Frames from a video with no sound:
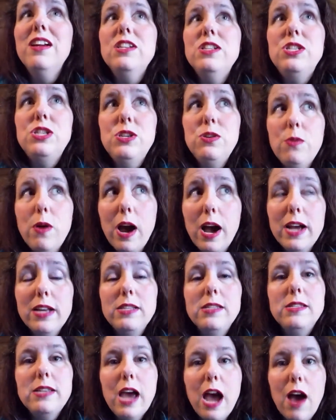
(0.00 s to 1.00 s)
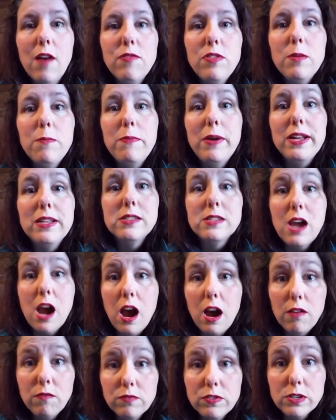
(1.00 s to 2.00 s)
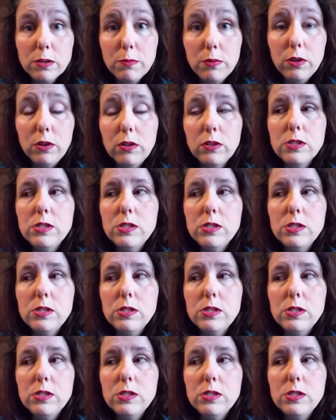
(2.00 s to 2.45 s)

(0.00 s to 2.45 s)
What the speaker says: to us to have the beds comfortable